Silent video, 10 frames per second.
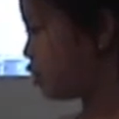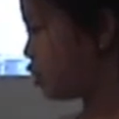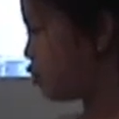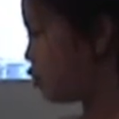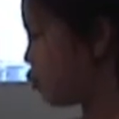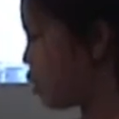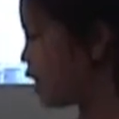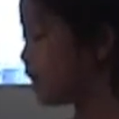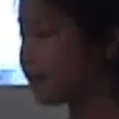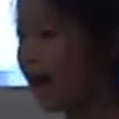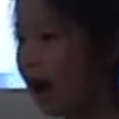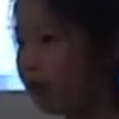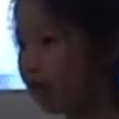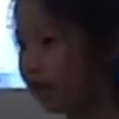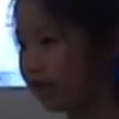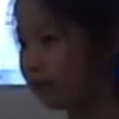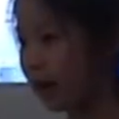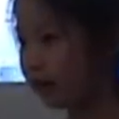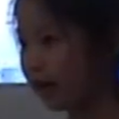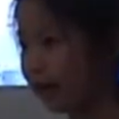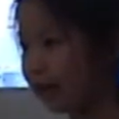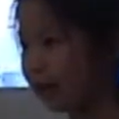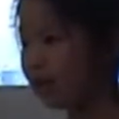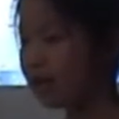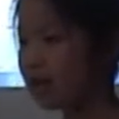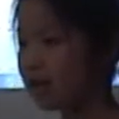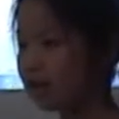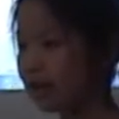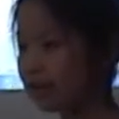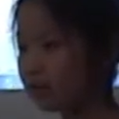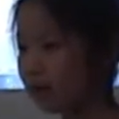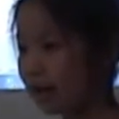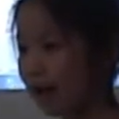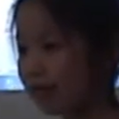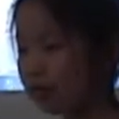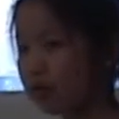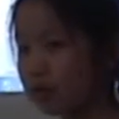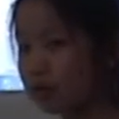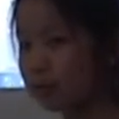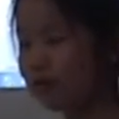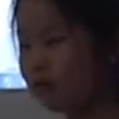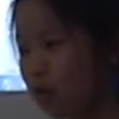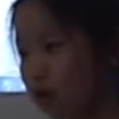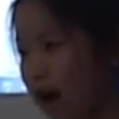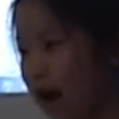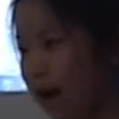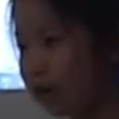also do what is the outline of my writing. That's what I have to do before I